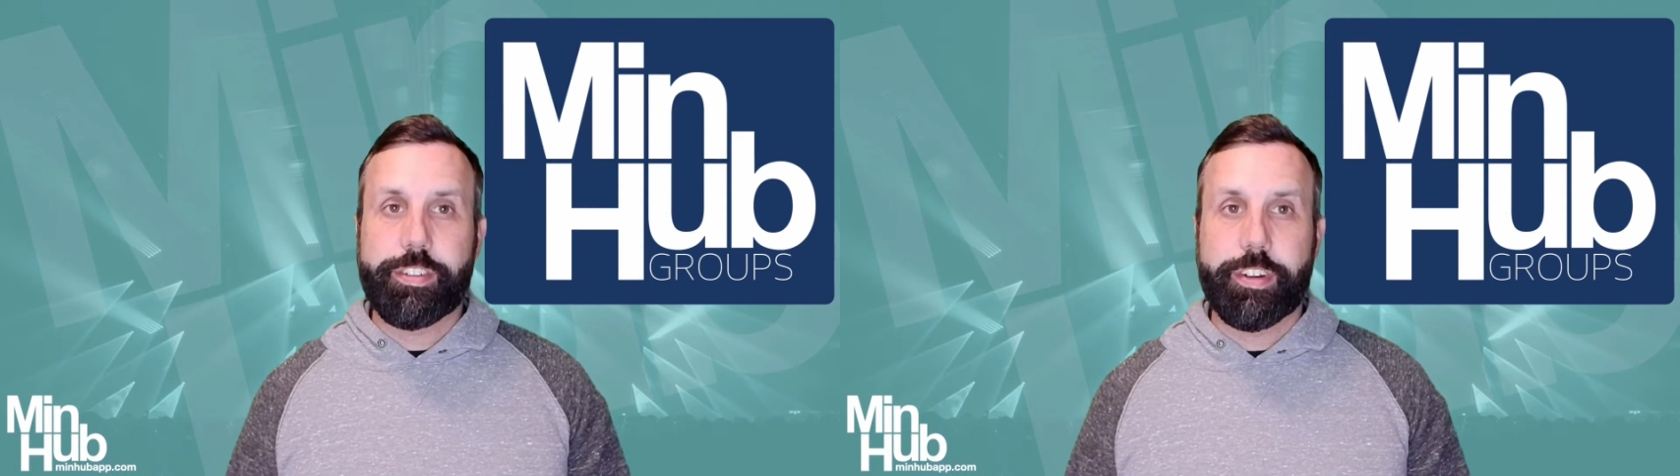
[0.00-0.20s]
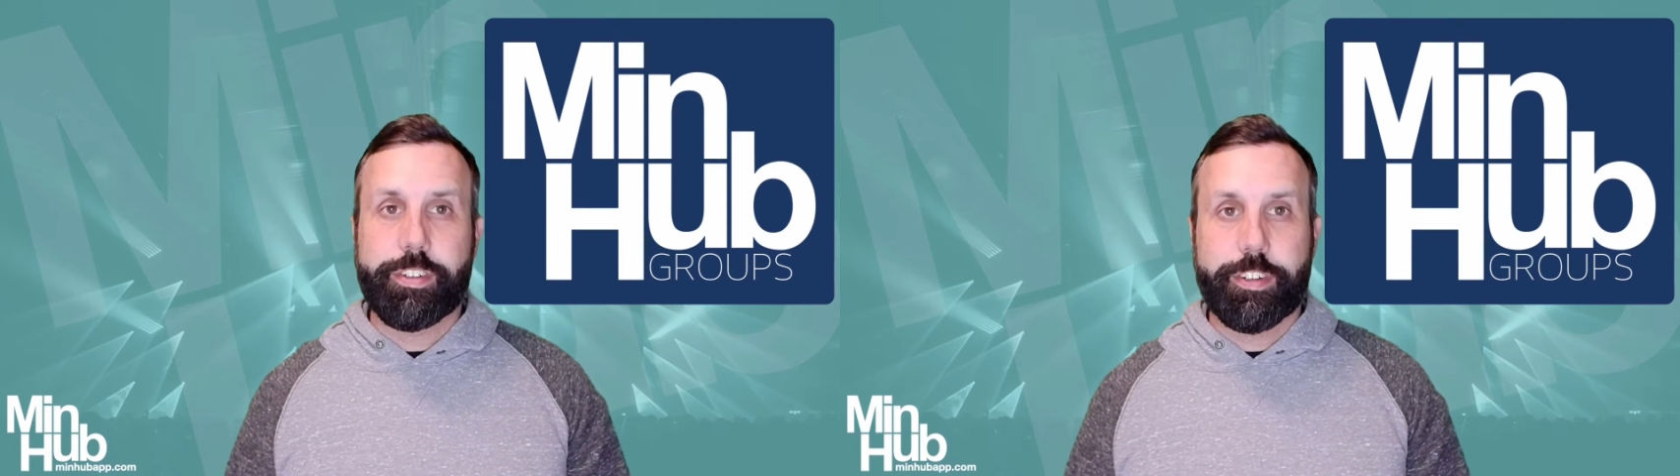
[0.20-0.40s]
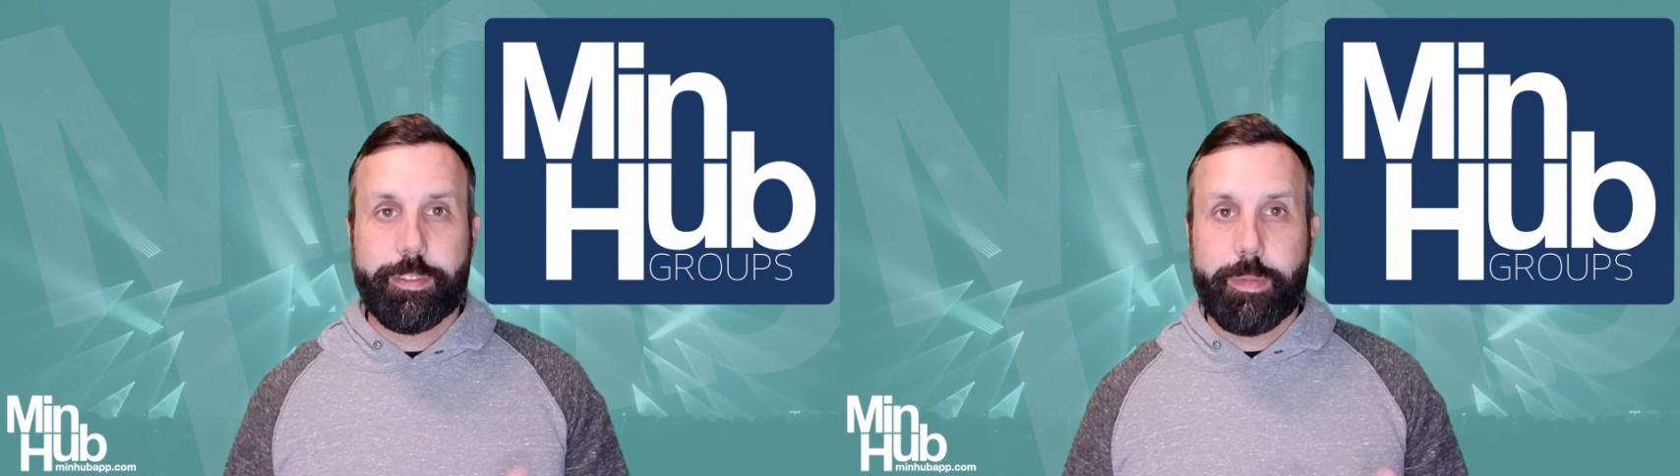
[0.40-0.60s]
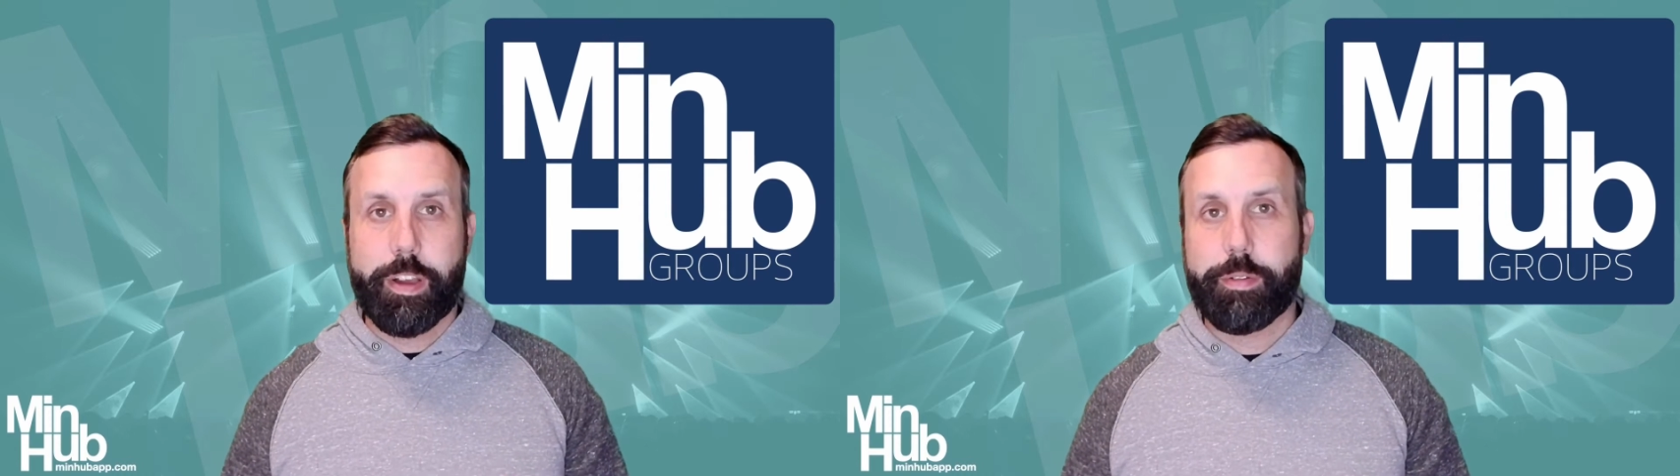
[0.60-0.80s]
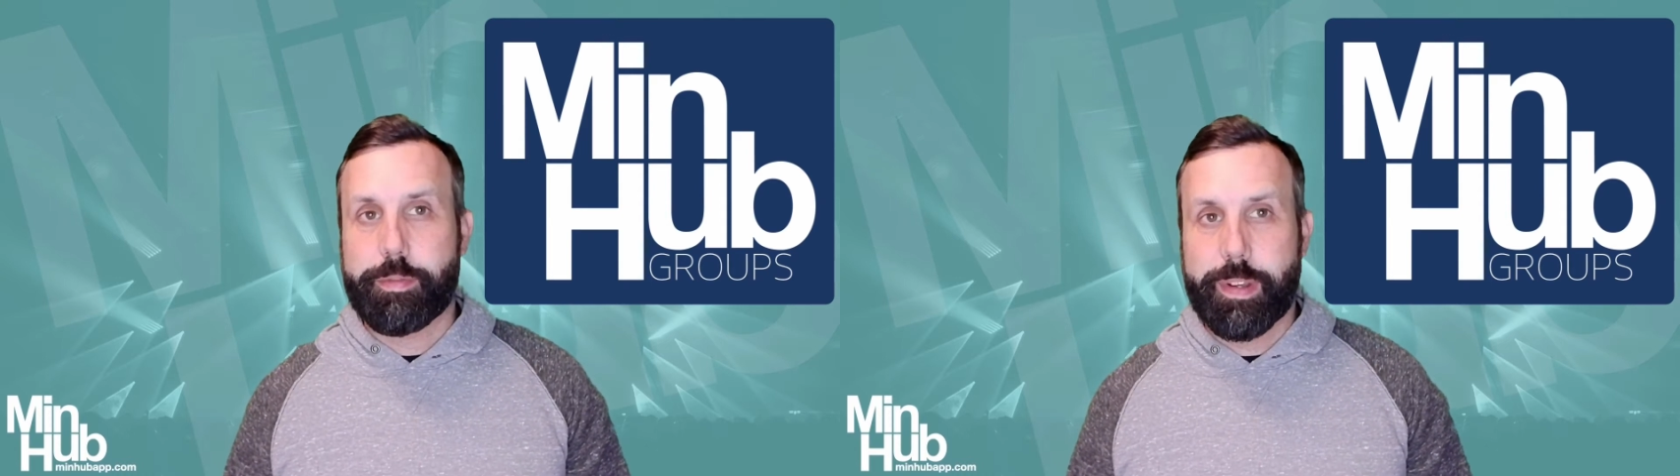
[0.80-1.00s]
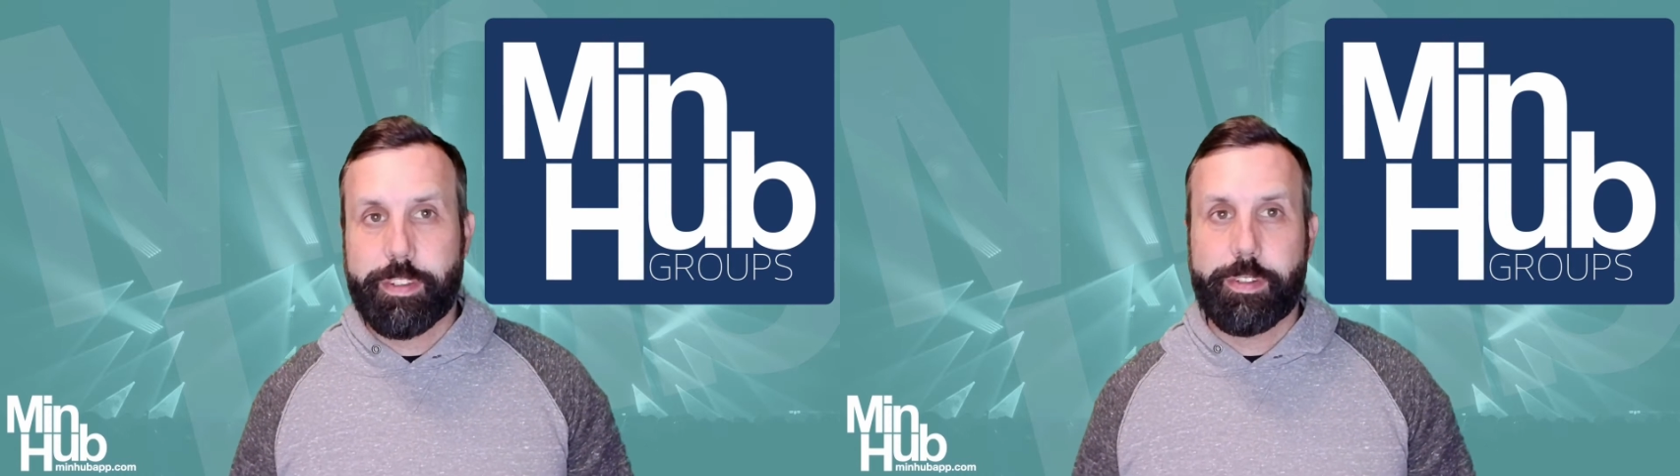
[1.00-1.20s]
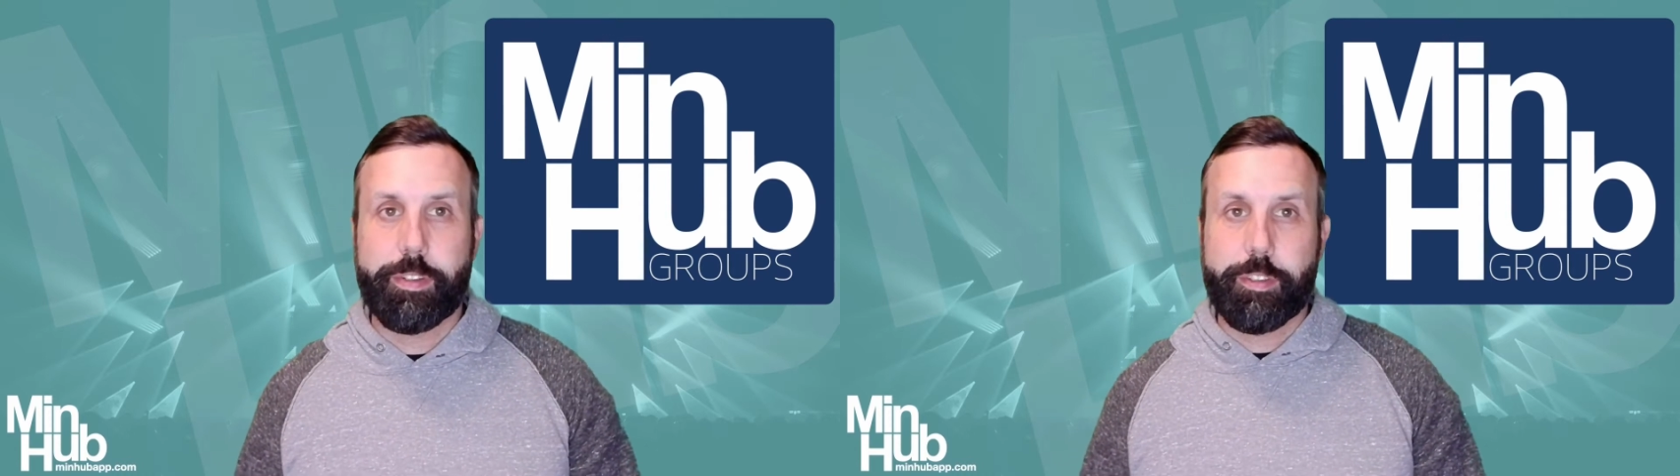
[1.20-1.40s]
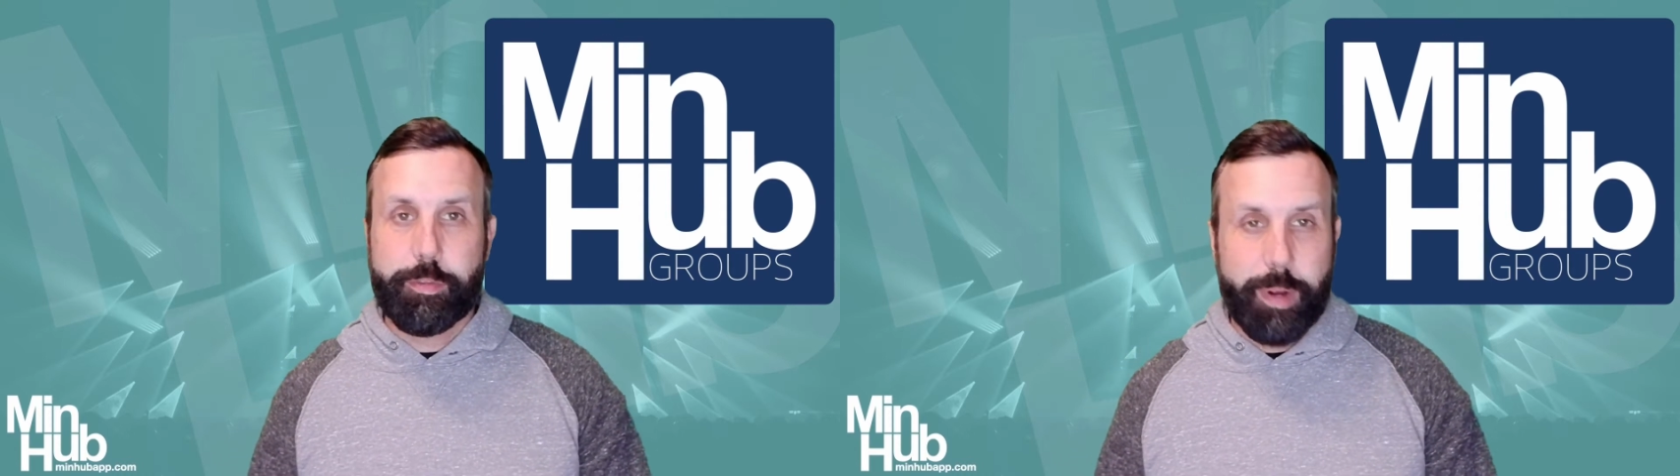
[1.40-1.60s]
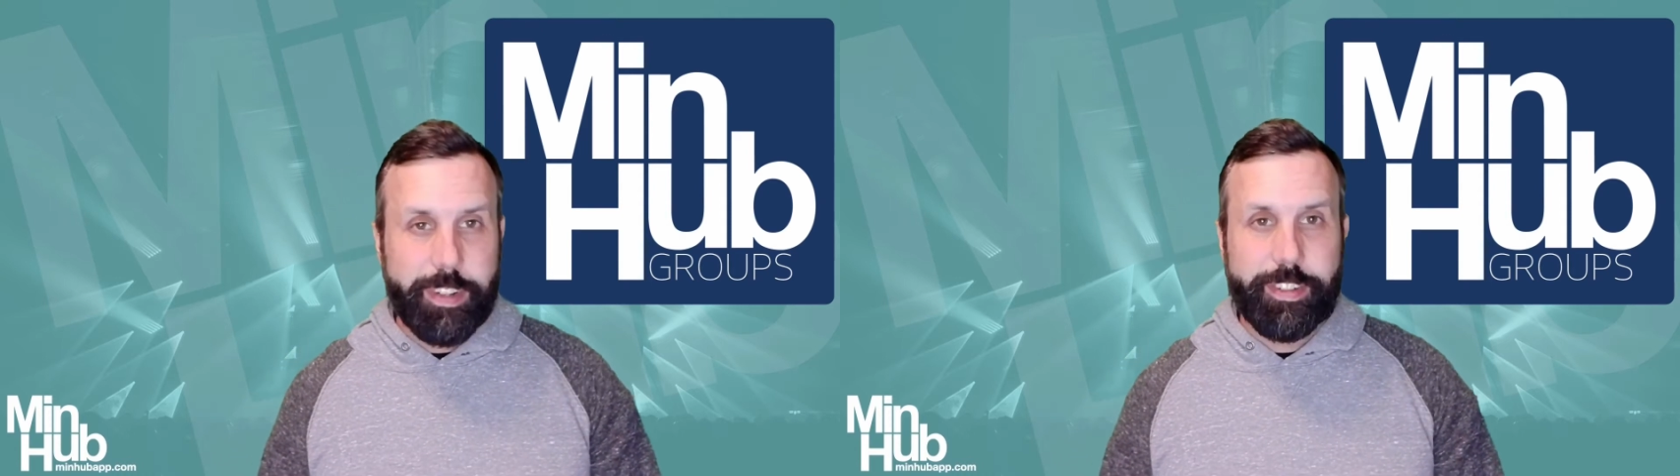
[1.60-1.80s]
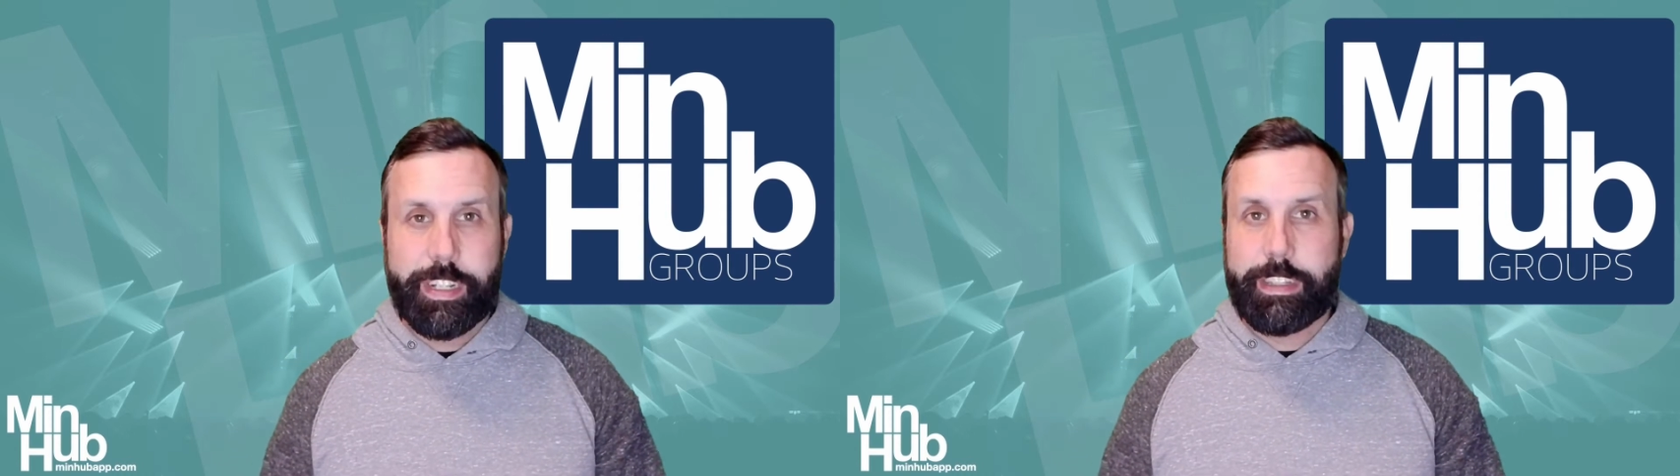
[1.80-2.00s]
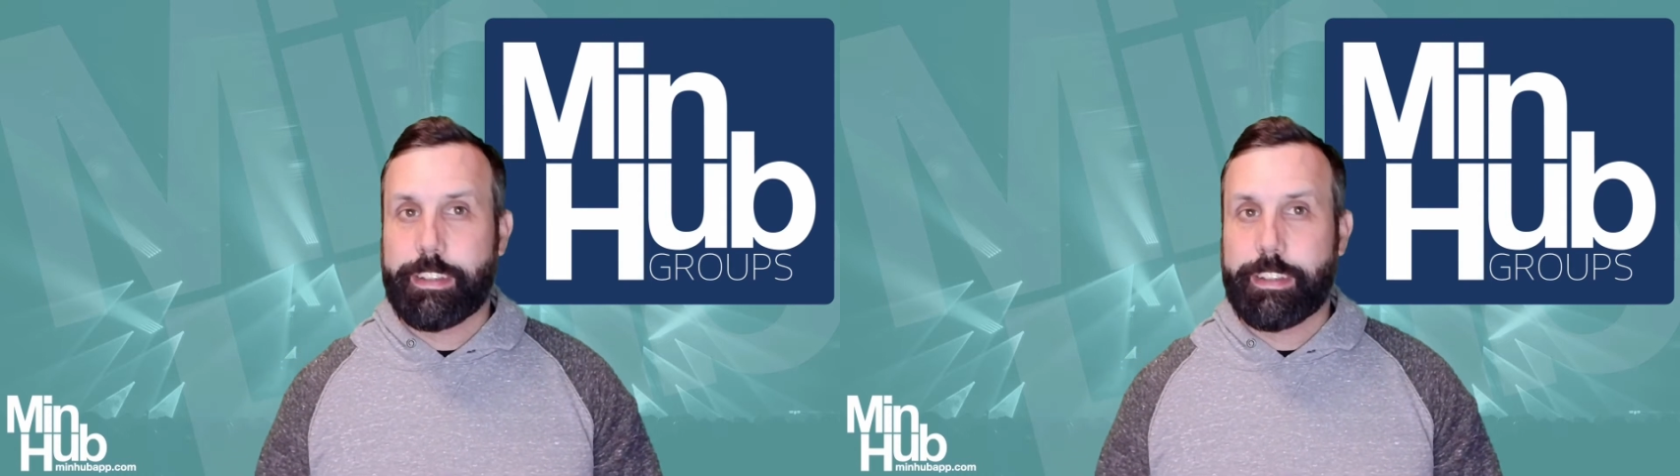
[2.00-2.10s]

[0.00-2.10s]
church or small groups ministry with spreadsheets,